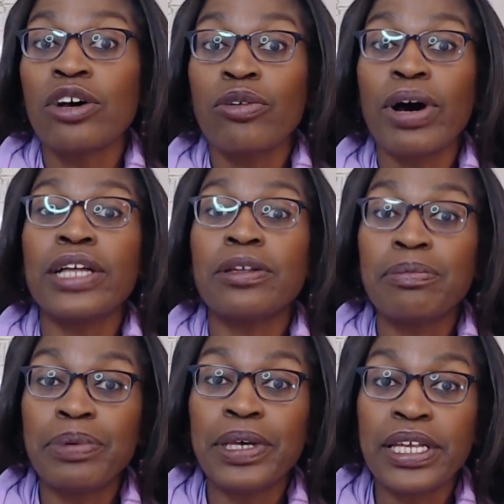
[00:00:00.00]
quite a
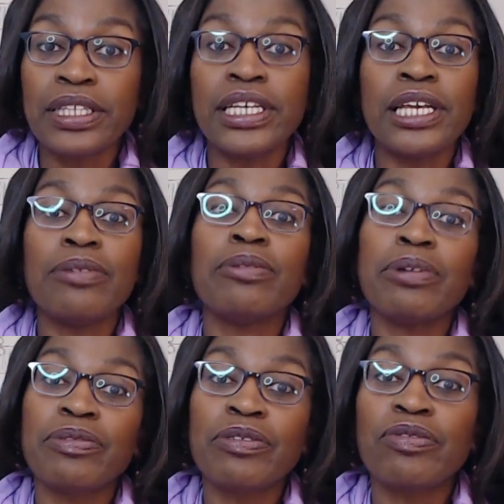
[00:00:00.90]
bit, even
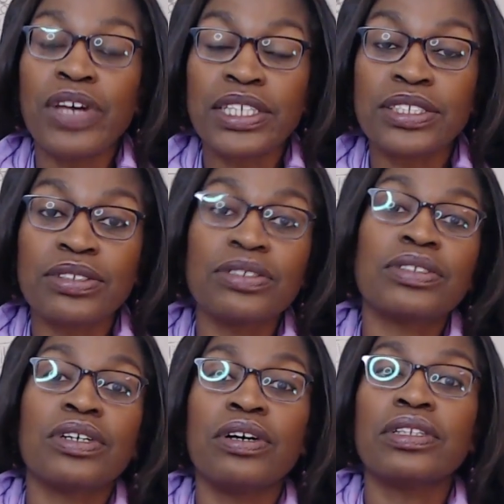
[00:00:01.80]
with
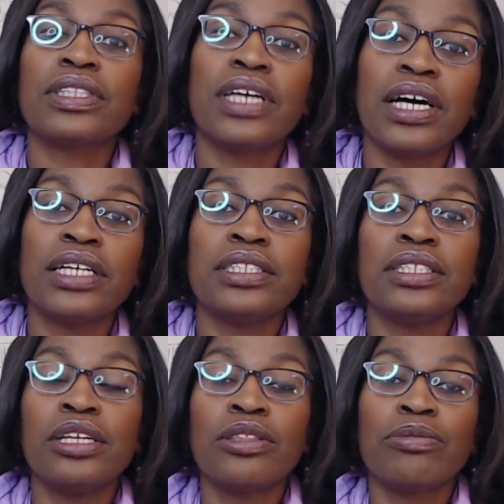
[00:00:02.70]
investors, are
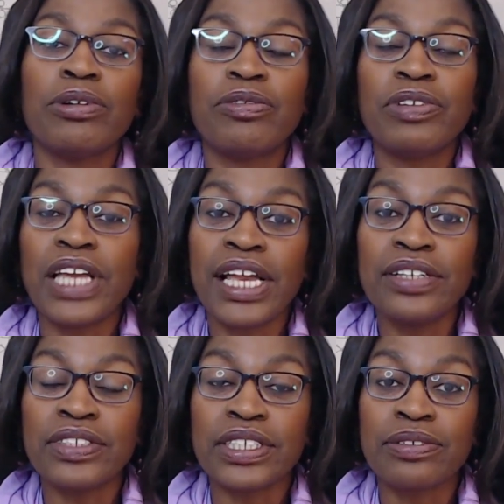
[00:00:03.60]
done with an
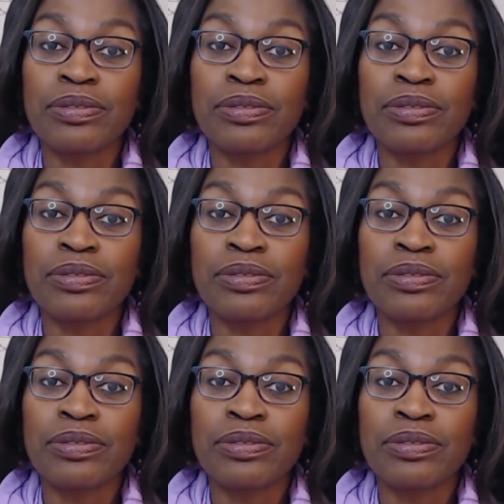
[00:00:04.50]
agent.